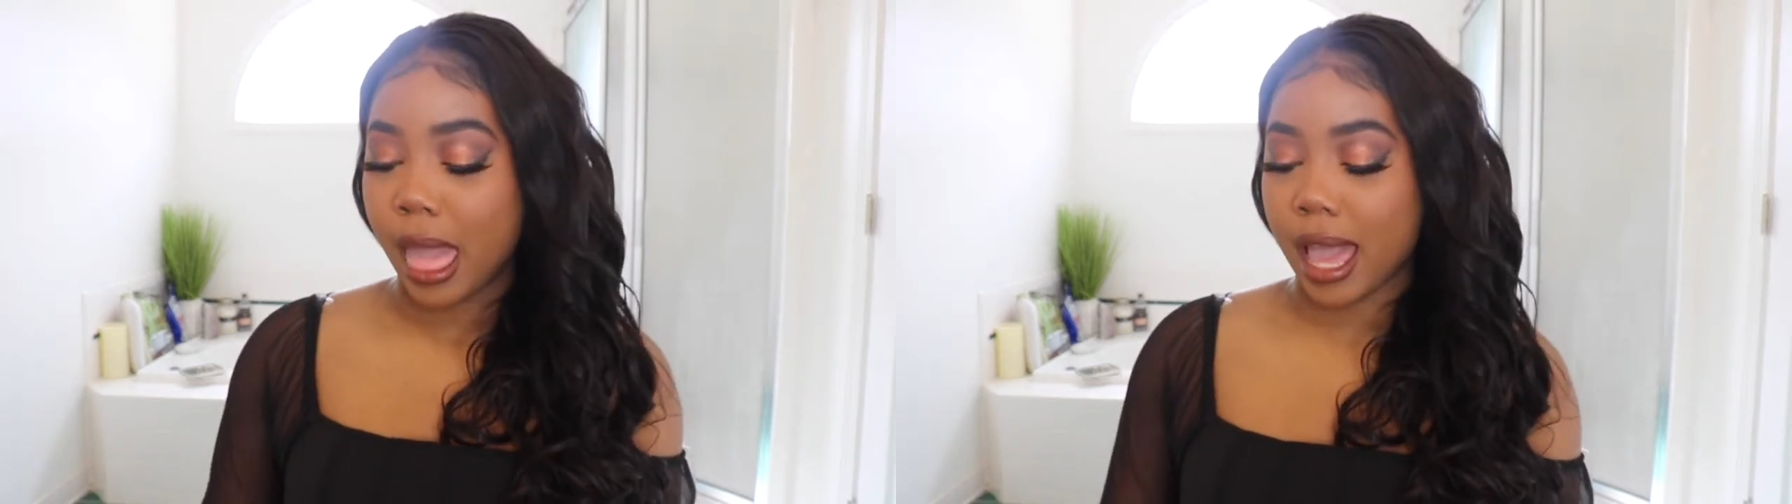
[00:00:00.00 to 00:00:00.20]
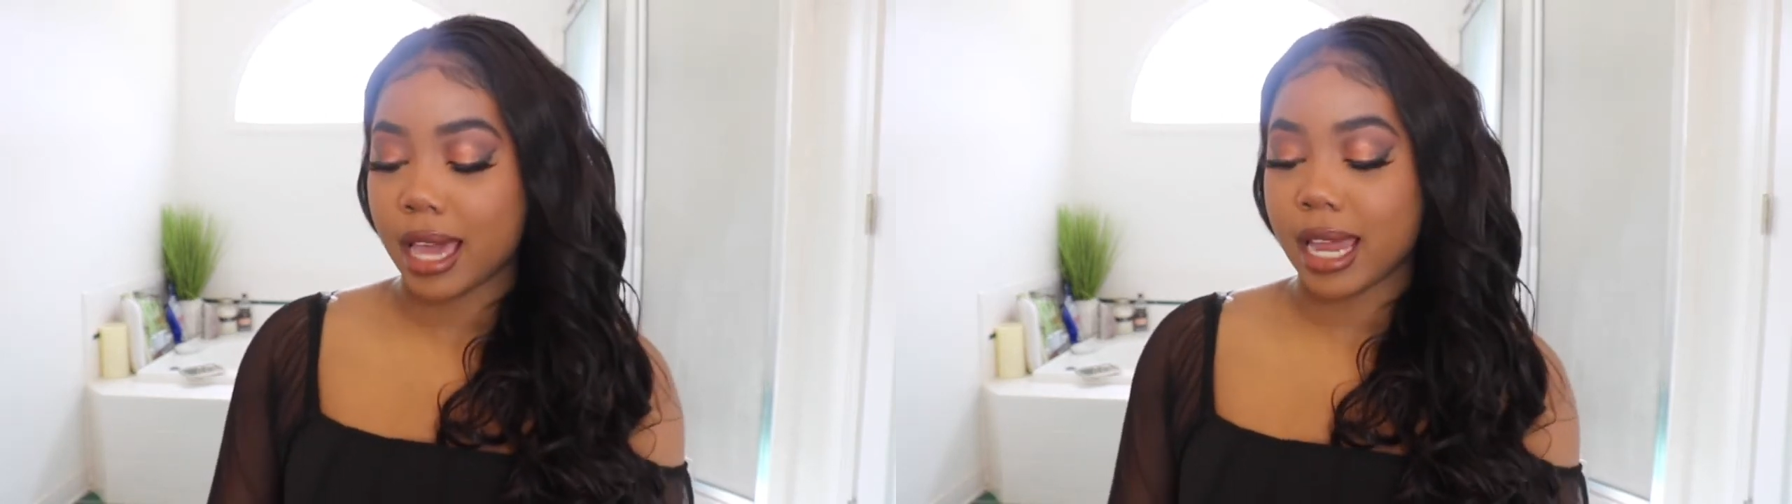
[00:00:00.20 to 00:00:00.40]

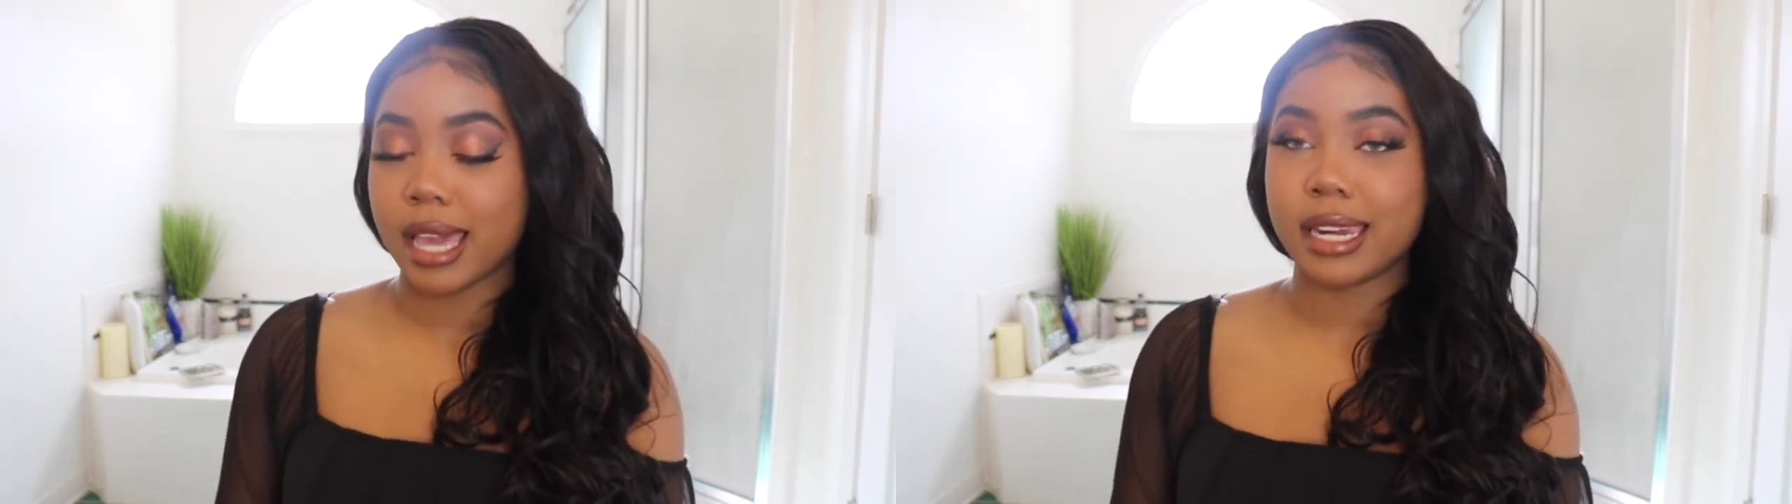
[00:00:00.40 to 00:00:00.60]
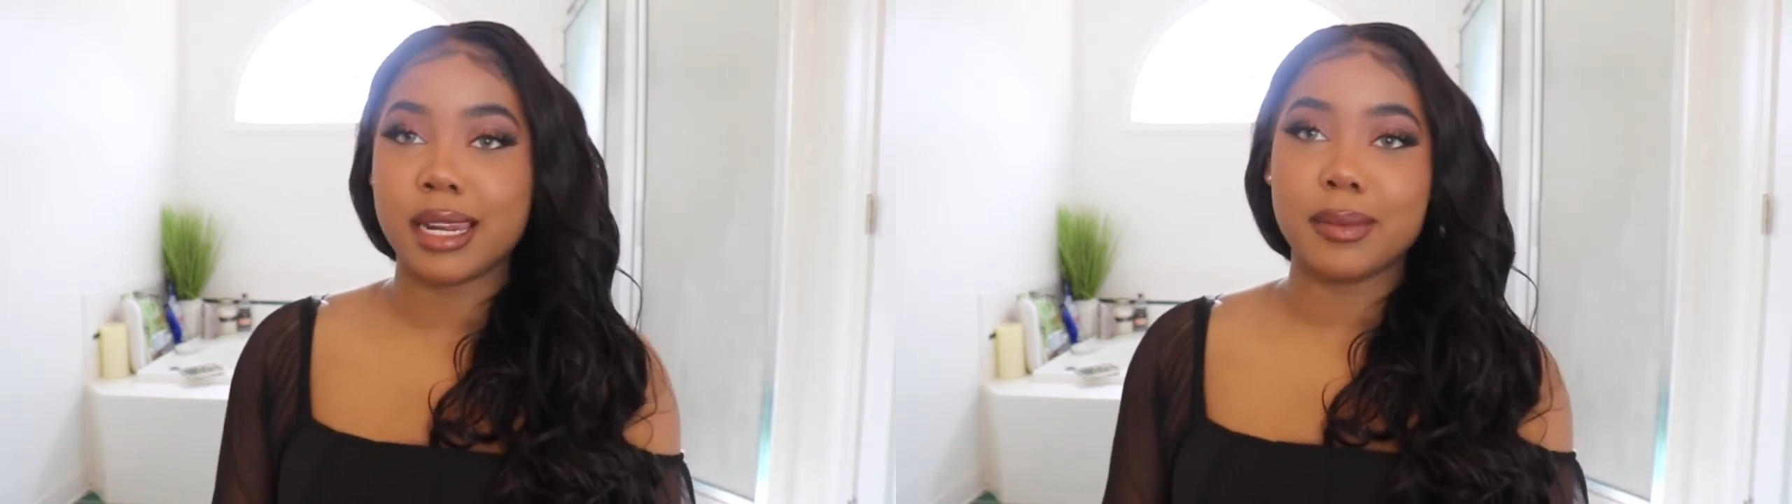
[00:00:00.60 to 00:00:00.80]
And
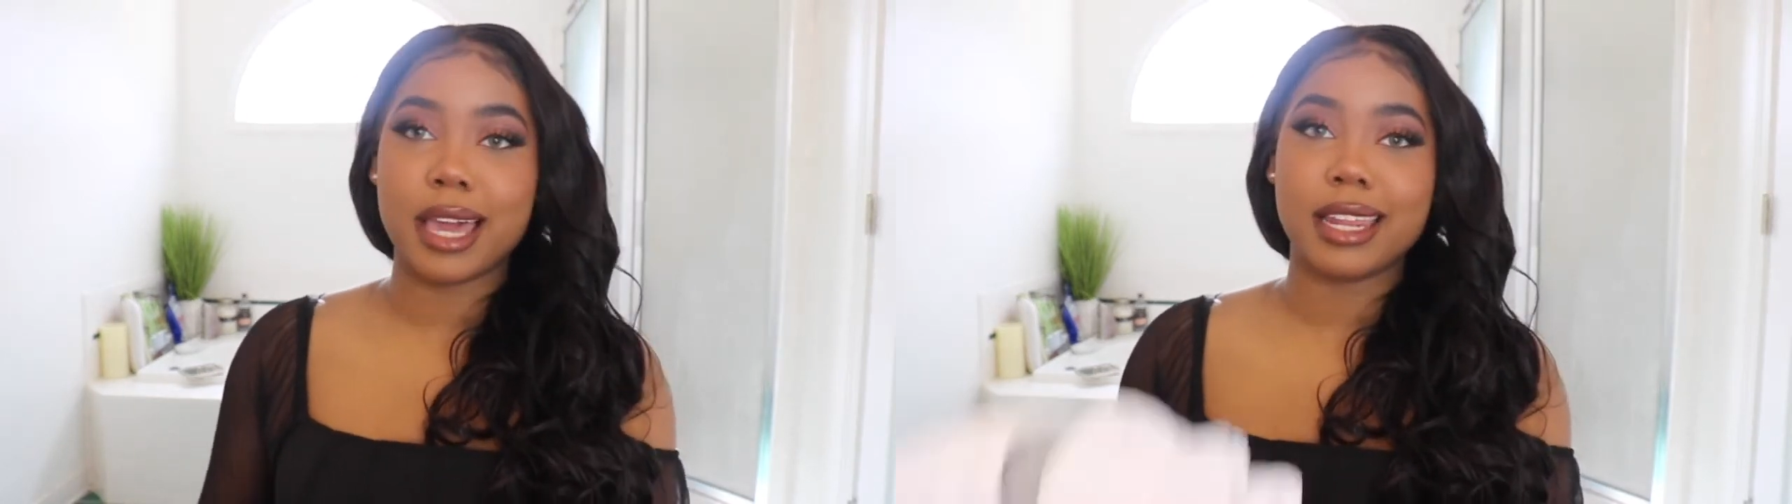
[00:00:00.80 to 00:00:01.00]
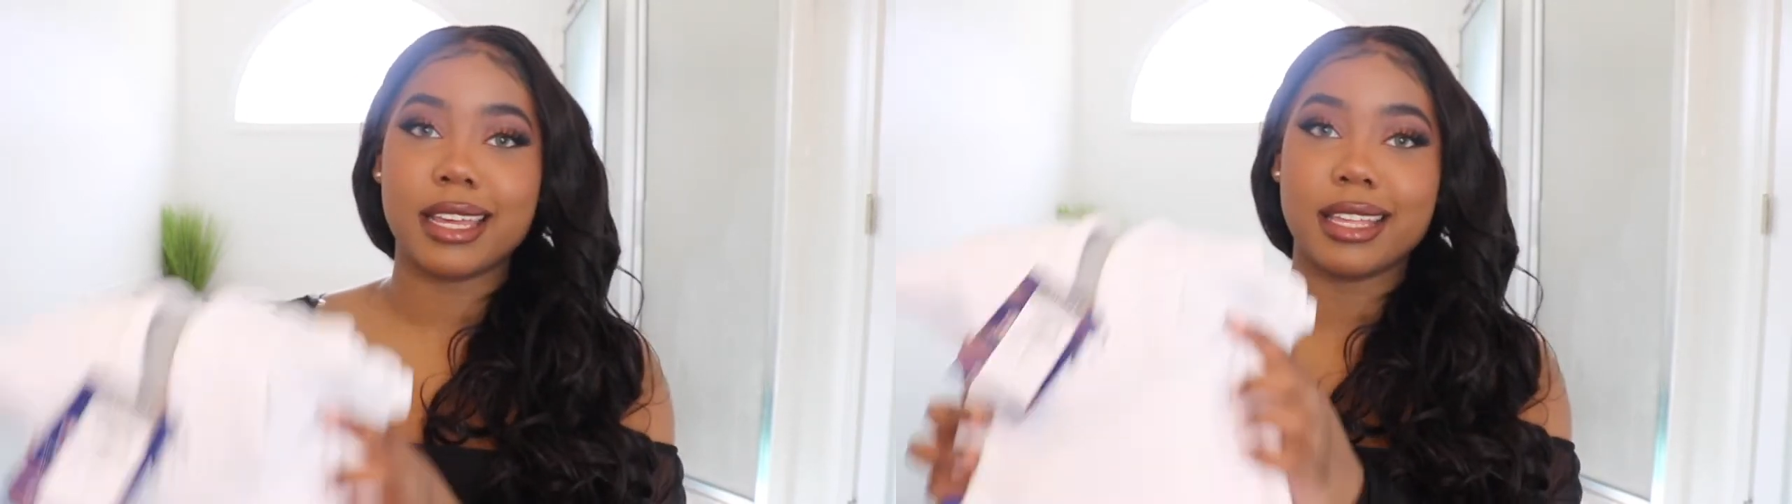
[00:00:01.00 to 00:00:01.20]
I ended up
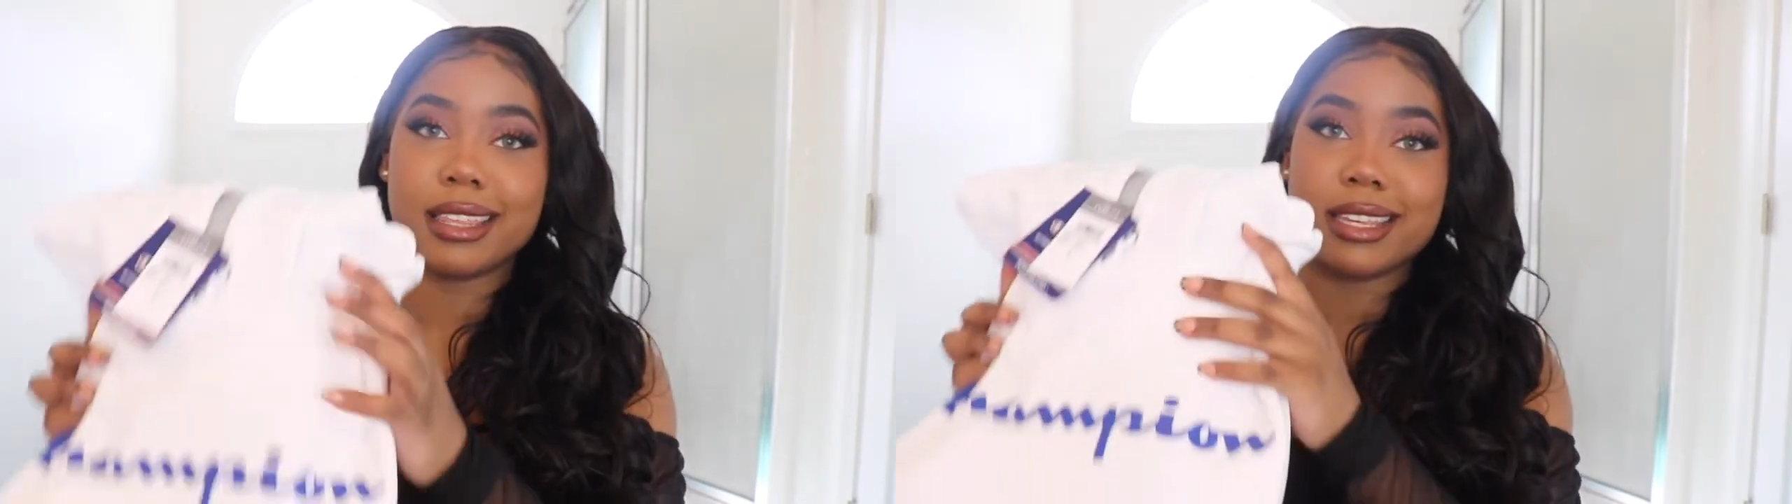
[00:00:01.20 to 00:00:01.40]
getting